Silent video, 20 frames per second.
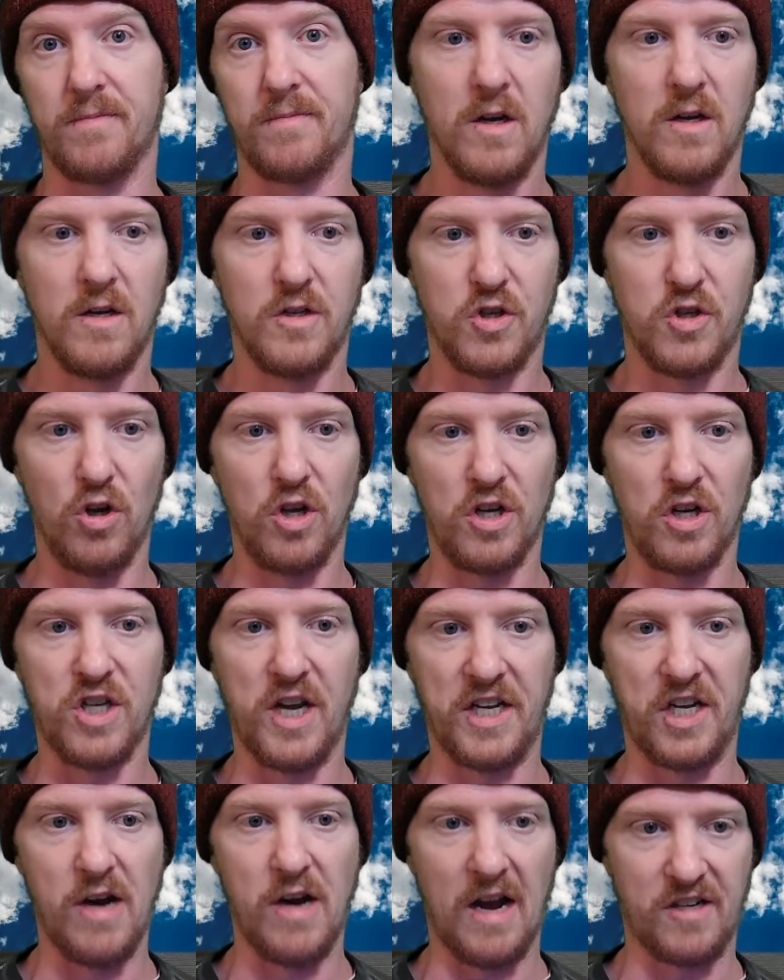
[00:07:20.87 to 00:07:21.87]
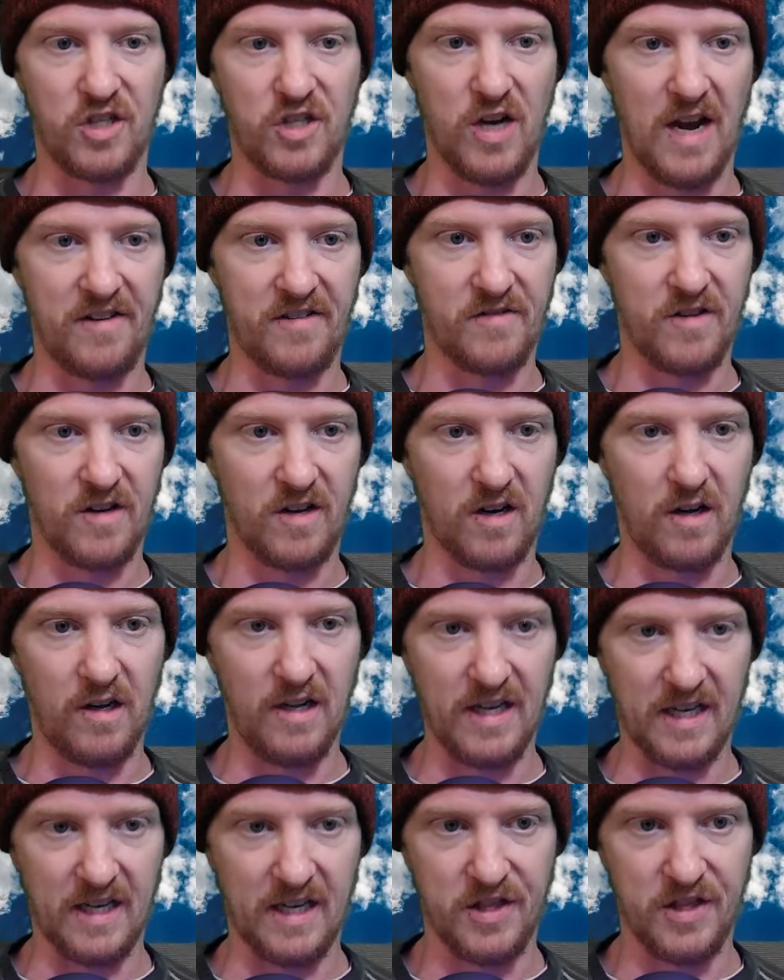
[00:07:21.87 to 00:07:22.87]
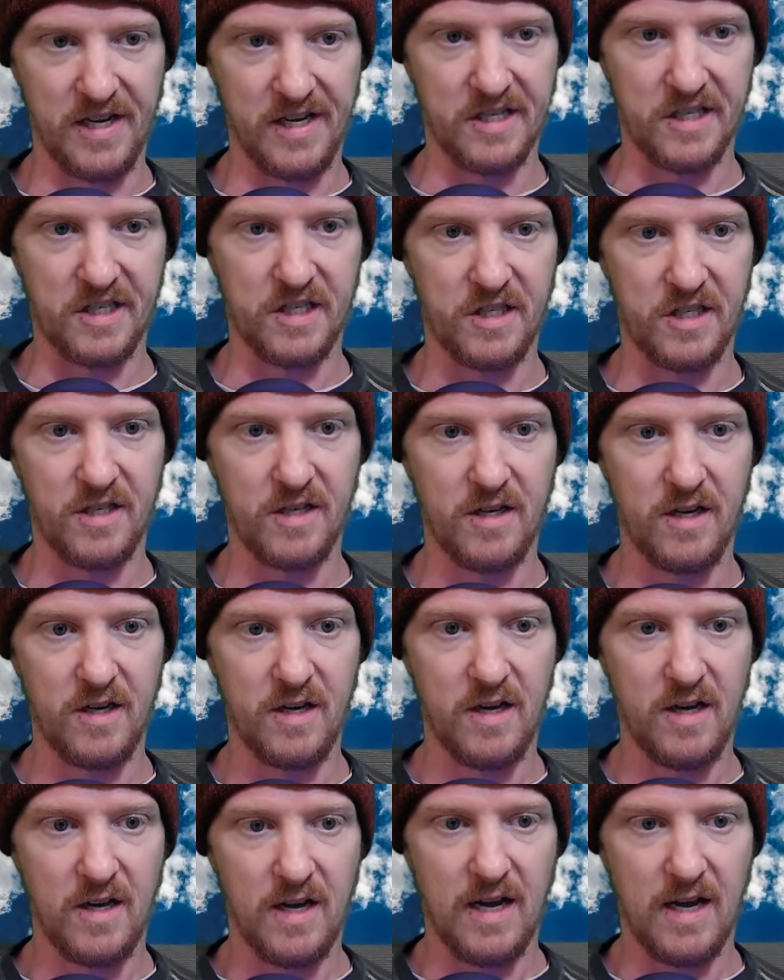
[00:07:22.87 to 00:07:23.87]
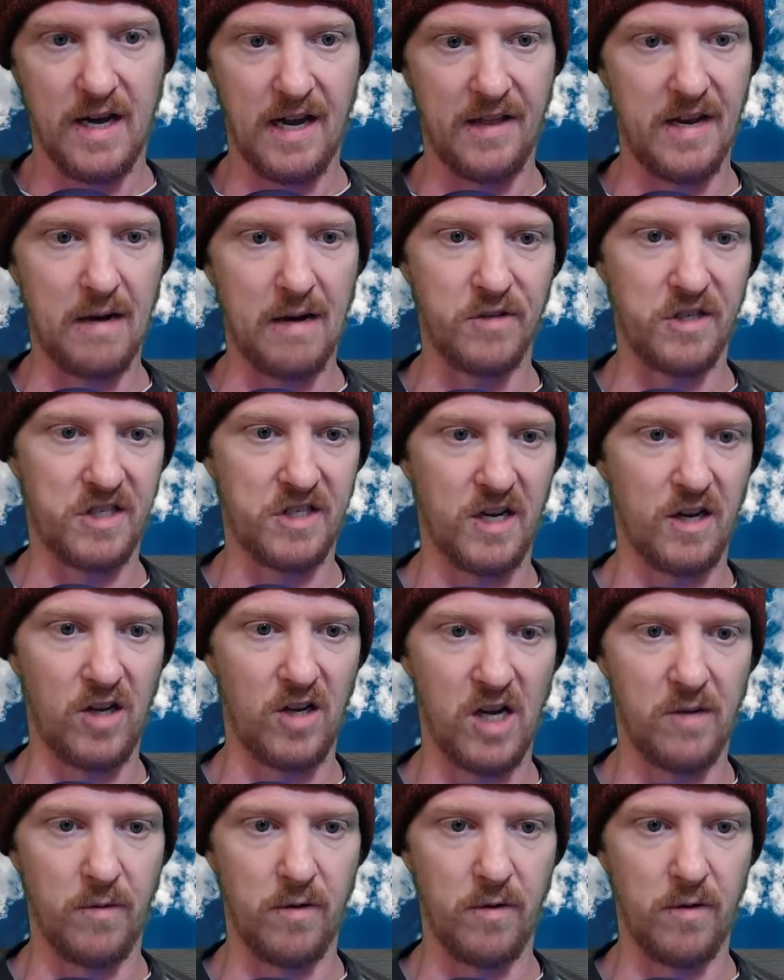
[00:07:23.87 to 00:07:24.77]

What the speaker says: So it looks like you actually have to click this, and I'm just going to claim it.